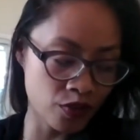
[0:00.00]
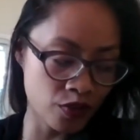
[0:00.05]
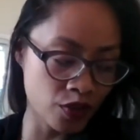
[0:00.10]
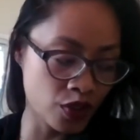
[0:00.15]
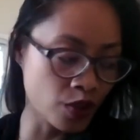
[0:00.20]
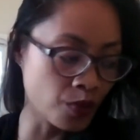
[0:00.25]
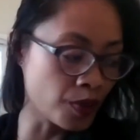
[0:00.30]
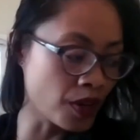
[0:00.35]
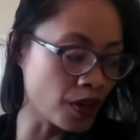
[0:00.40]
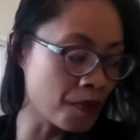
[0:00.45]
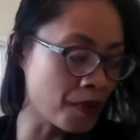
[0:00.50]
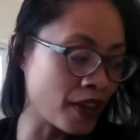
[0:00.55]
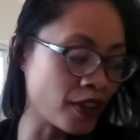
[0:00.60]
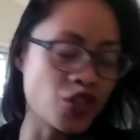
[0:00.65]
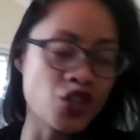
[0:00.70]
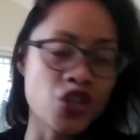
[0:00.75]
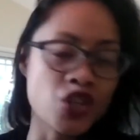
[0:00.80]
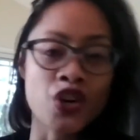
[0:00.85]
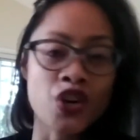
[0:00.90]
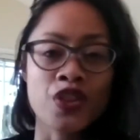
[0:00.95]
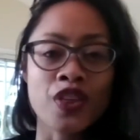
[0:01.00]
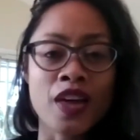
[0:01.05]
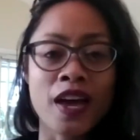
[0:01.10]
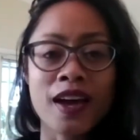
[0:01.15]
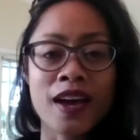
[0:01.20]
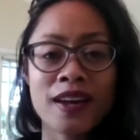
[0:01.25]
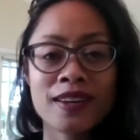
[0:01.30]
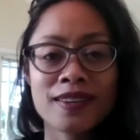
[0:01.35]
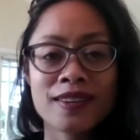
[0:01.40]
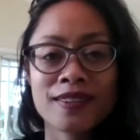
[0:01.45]
you want to make sure
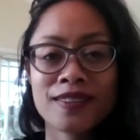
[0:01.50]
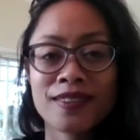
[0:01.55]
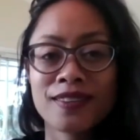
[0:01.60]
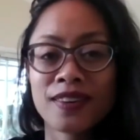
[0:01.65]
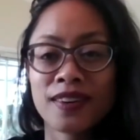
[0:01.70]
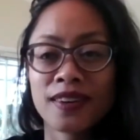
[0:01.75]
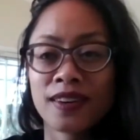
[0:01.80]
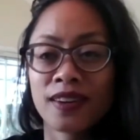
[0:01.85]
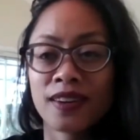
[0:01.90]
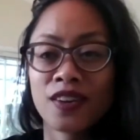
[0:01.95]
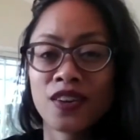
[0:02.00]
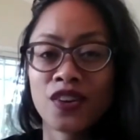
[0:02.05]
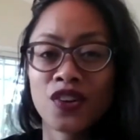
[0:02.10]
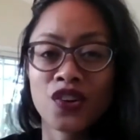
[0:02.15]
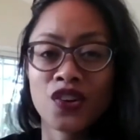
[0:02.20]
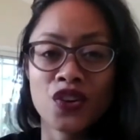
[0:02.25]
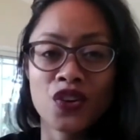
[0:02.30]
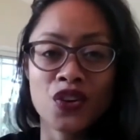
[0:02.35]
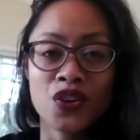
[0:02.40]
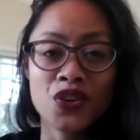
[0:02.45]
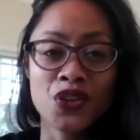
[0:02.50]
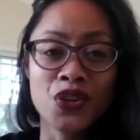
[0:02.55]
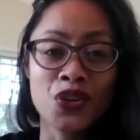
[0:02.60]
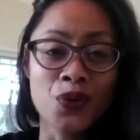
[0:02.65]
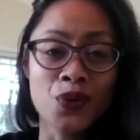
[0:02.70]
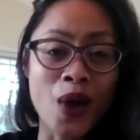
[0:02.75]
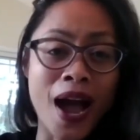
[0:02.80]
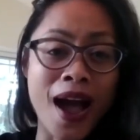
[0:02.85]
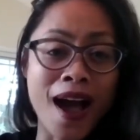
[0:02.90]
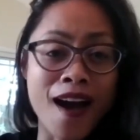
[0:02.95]
that
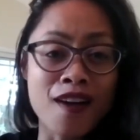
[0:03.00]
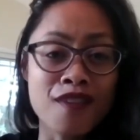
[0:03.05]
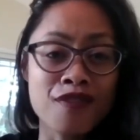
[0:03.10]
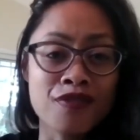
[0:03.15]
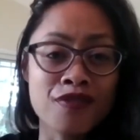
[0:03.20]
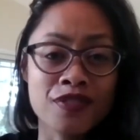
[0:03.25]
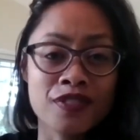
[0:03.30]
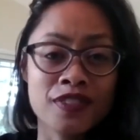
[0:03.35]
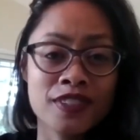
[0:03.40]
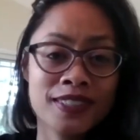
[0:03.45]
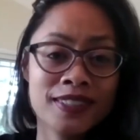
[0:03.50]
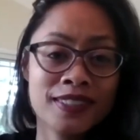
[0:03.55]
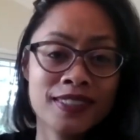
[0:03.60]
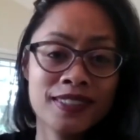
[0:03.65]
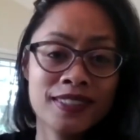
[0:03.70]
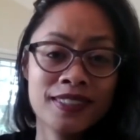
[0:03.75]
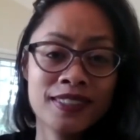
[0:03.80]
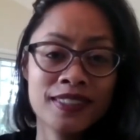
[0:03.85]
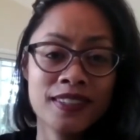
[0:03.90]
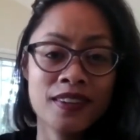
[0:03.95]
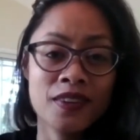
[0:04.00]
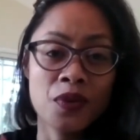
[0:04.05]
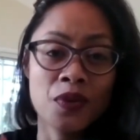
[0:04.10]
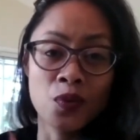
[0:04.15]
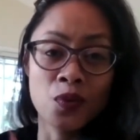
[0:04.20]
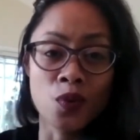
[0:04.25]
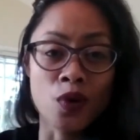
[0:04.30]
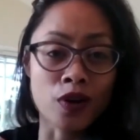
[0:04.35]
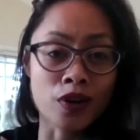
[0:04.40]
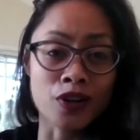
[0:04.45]
you have
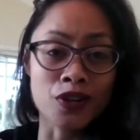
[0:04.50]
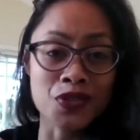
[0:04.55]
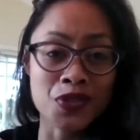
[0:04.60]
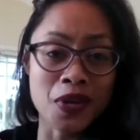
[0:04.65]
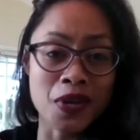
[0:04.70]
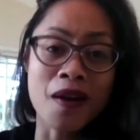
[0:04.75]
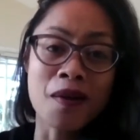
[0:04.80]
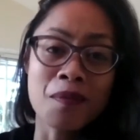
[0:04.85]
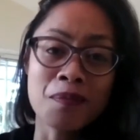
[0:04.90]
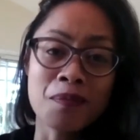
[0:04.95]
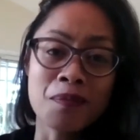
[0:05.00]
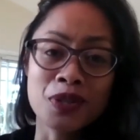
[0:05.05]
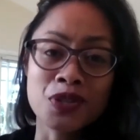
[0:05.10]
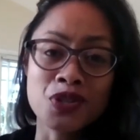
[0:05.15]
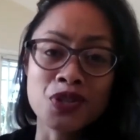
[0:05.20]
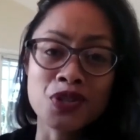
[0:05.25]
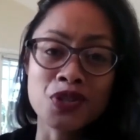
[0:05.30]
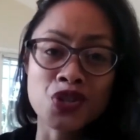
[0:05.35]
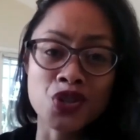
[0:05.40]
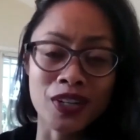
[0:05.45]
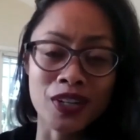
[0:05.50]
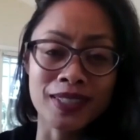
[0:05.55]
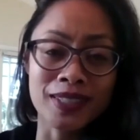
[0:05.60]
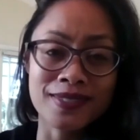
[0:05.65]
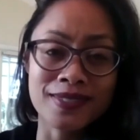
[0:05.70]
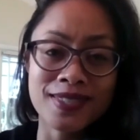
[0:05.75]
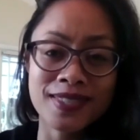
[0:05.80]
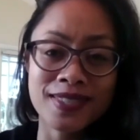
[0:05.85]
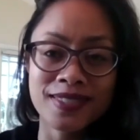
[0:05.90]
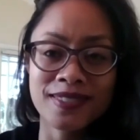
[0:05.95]
workers' comp
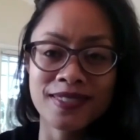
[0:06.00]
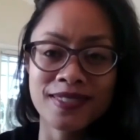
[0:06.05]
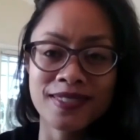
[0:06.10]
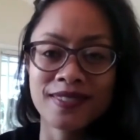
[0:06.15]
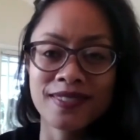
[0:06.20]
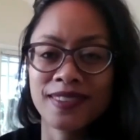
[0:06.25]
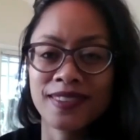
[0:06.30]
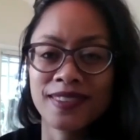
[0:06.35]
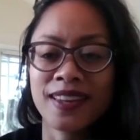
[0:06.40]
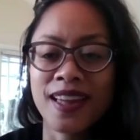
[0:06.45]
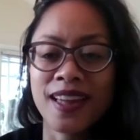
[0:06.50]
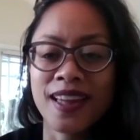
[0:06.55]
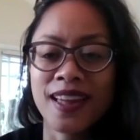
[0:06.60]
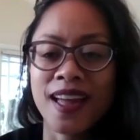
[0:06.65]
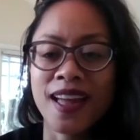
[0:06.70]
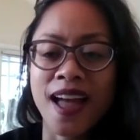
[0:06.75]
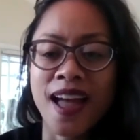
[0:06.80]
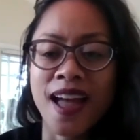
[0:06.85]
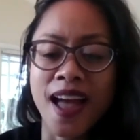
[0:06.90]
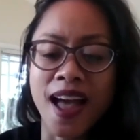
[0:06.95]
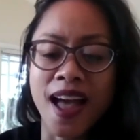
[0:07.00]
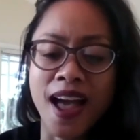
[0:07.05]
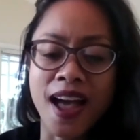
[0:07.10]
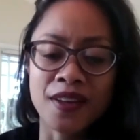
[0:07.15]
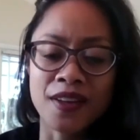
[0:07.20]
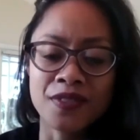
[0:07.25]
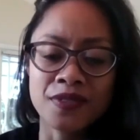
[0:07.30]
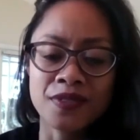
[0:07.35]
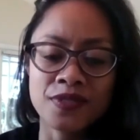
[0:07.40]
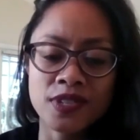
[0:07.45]
insurance
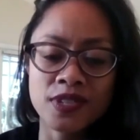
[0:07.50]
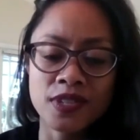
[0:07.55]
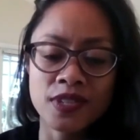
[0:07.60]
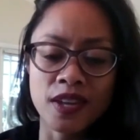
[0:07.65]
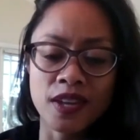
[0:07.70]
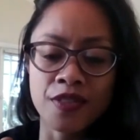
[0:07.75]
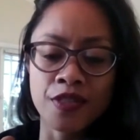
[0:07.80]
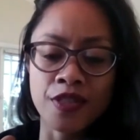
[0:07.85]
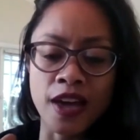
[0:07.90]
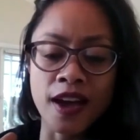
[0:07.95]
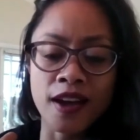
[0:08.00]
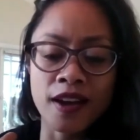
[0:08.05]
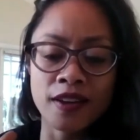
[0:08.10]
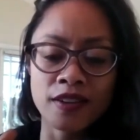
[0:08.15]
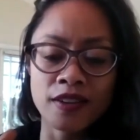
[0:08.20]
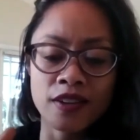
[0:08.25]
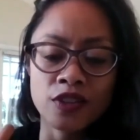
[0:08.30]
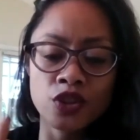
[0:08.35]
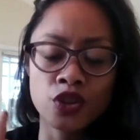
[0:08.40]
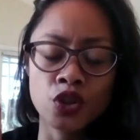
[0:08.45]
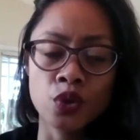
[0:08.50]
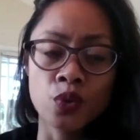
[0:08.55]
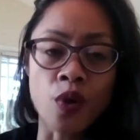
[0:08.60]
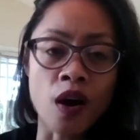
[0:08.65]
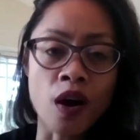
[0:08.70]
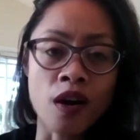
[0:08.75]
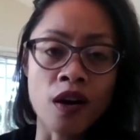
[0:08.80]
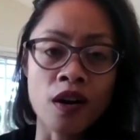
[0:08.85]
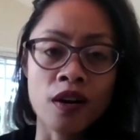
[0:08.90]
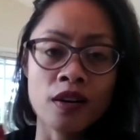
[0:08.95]
and that you
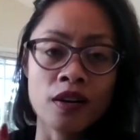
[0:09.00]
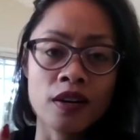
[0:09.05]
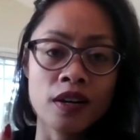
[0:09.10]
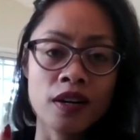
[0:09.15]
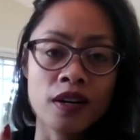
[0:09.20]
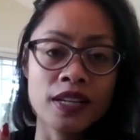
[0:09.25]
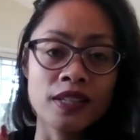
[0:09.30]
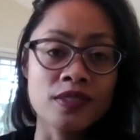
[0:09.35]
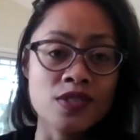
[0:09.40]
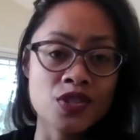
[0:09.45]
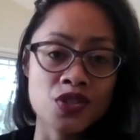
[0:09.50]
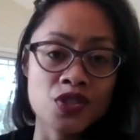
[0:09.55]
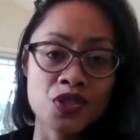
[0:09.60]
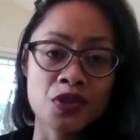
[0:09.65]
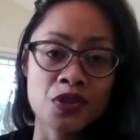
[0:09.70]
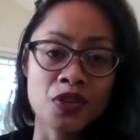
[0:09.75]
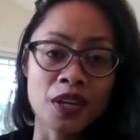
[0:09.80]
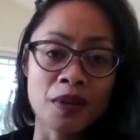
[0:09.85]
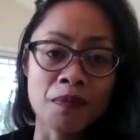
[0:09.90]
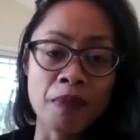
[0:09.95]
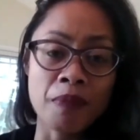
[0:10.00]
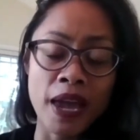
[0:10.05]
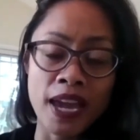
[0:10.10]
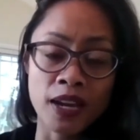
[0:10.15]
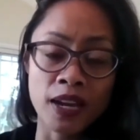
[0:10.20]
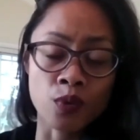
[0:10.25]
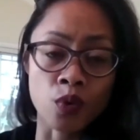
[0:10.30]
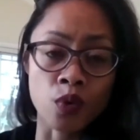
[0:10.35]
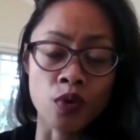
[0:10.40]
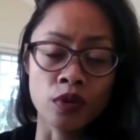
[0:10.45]
are instituting
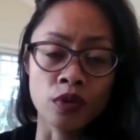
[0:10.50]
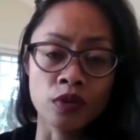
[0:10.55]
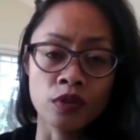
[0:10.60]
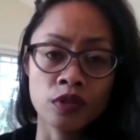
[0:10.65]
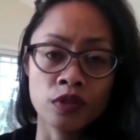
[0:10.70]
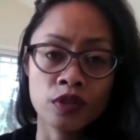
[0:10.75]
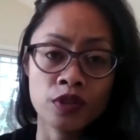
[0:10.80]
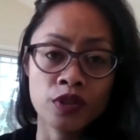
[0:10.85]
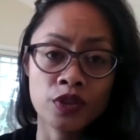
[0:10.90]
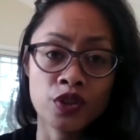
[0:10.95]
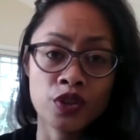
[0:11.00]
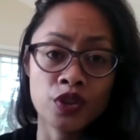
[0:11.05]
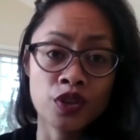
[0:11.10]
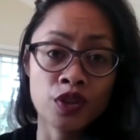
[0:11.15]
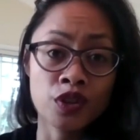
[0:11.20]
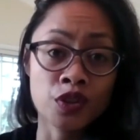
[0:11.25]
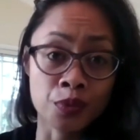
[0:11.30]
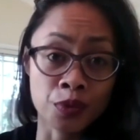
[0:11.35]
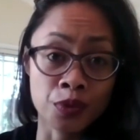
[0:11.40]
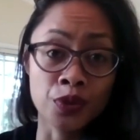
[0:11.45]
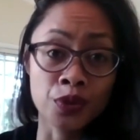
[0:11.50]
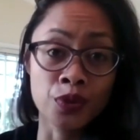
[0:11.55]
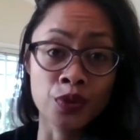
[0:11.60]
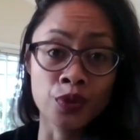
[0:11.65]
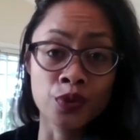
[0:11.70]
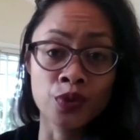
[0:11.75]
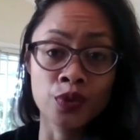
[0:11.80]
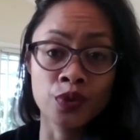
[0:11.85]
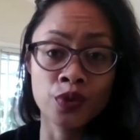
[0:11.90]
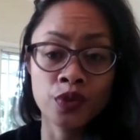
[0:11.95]
payroll
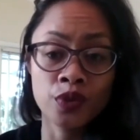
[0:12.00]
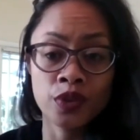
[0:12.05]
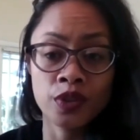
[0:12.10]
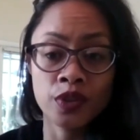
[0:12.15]
through